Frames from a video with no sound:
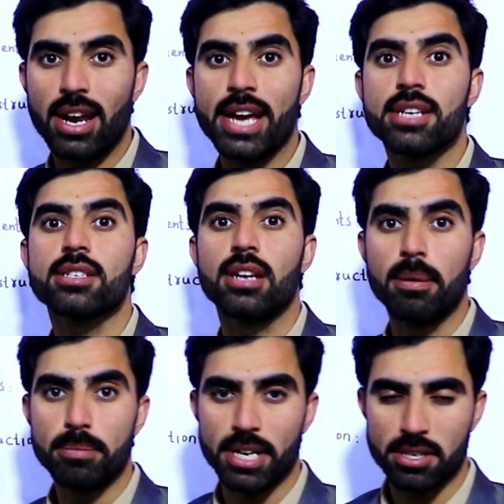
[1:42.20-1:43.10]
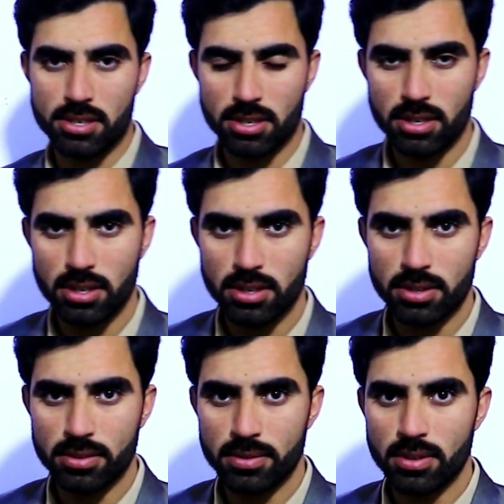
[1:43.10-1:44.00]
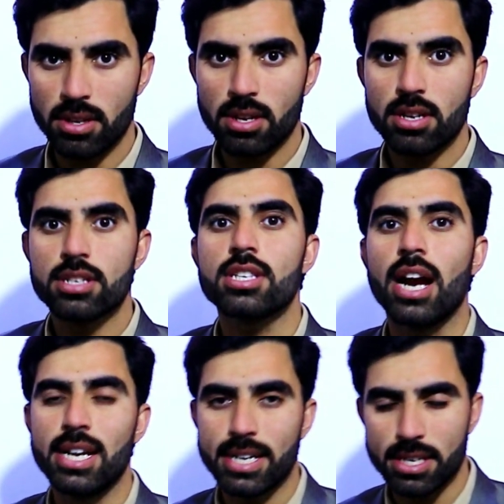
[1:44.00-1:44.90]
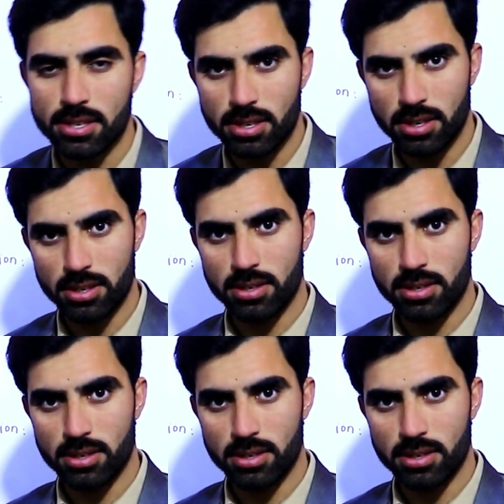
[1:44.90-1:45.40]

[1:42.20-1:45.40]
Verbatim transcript: like slump test, soil test,